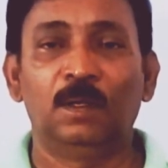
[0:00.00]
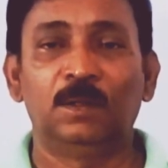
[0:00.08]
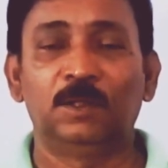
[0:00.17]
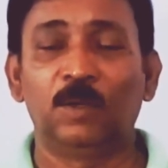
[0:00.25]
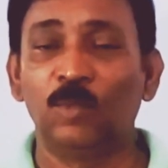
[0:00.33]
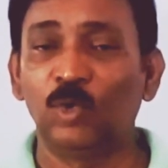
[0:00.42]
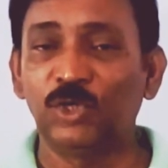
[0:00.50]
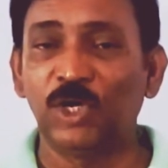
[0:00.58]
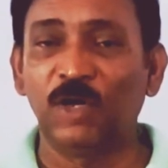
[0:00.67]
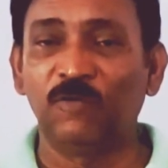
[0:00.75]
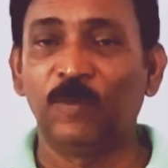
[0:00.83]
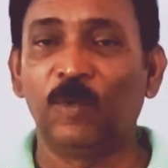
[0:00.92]
The motion
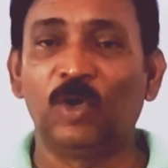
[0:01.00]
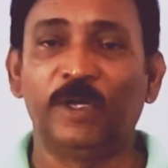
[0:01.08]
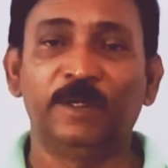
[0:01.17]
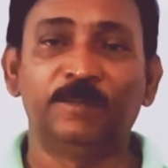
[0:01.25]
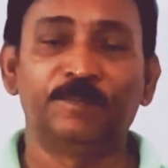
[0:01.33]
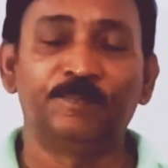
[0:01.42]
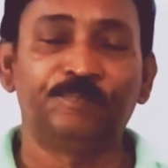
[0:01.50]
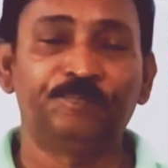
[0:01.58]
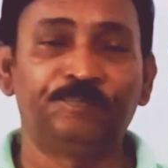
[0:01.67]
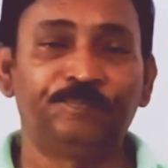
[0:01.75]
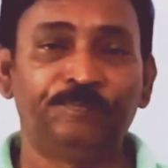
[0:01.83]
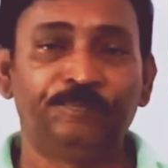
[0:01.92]
of a body
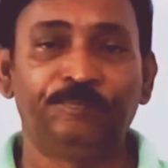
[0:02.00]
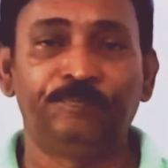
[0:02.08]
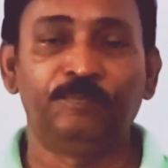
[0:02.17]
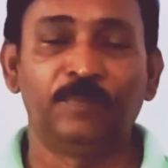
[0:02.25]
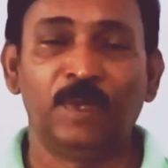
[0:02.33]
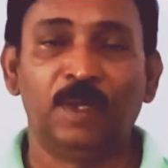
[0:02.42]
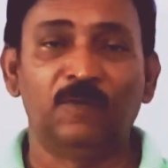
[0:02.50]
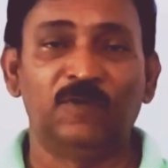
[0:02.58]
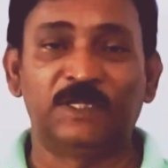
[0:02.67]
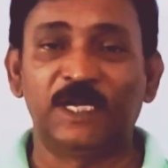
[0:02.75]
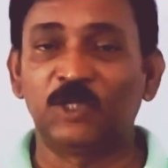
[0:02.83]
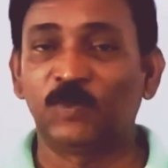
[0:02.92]

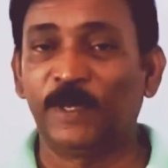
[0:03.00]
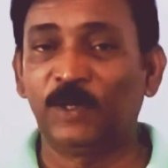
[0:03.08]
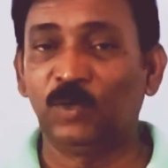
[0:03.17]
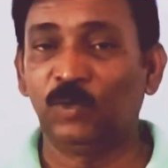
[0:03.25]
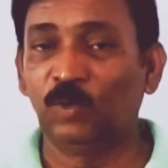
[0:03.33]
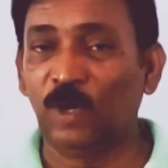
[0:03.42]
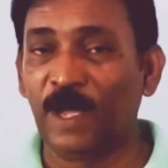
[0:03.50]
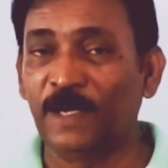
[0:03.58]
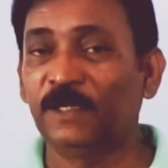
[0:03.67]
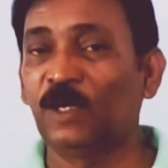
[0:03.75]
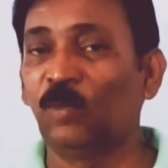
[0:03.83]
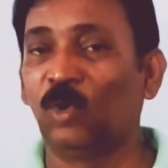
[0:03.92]
with respect to
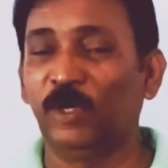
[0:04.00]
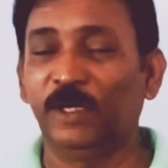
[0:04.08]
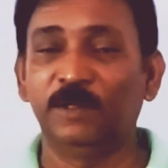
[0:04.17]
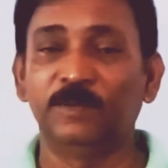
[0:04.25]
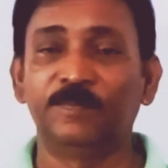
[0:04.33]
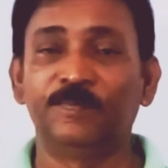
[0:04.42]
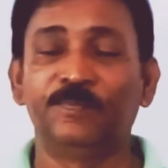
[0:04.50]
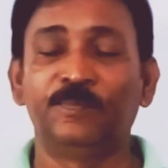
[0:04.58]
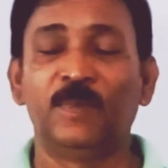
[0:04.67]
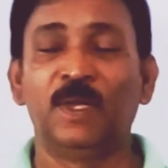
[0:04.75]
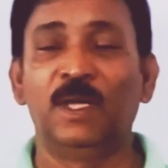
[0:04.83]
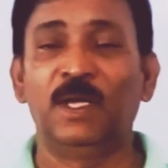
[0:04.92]
another body
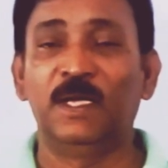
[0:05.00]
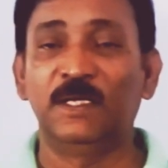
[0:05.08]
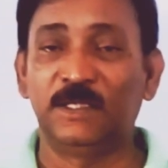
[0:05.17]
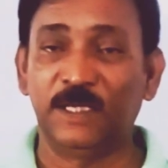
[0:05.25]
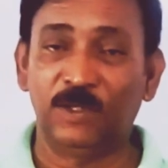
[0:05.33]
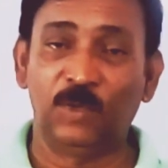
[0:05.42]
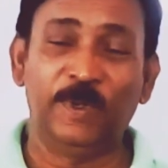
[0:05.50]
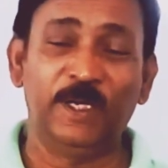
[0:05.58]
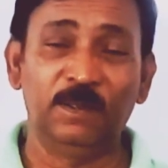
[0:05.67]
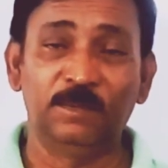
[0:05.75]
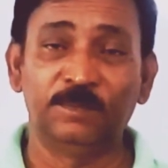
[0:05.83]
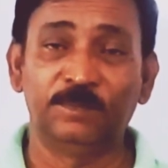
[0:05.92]
is said to be
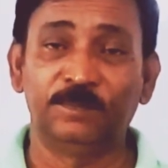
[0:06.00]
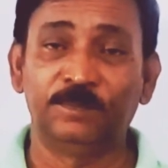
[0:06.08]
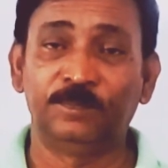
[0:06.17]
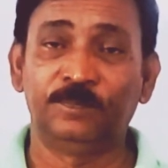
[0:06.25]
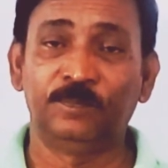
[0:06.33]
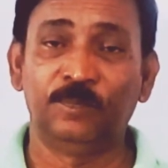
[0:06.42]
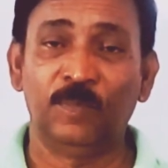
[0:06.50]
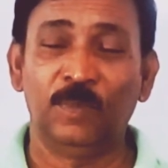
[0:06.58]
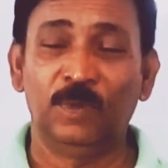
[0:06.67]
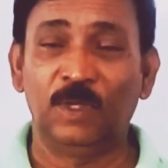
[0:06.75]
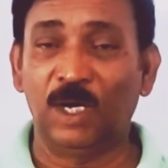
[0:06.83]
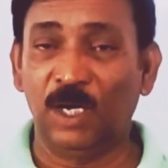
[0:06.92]

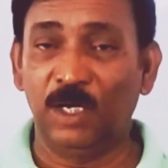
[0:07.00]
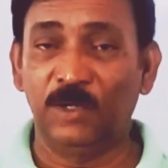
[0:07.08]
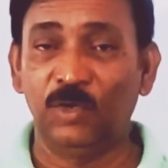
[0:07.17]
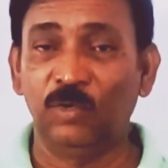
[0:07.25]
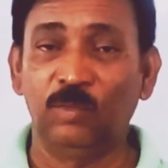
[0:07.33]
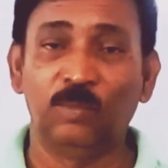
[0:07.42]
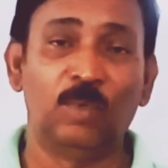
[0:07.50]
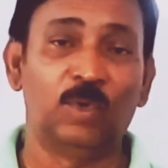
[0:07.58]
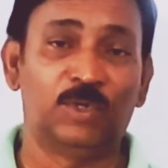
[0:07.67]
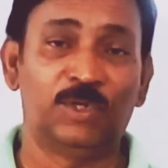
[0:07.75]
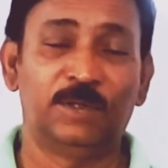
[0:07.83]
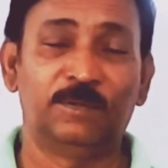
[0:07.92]
the relative
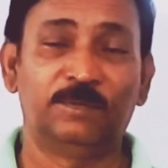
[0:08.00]
motion.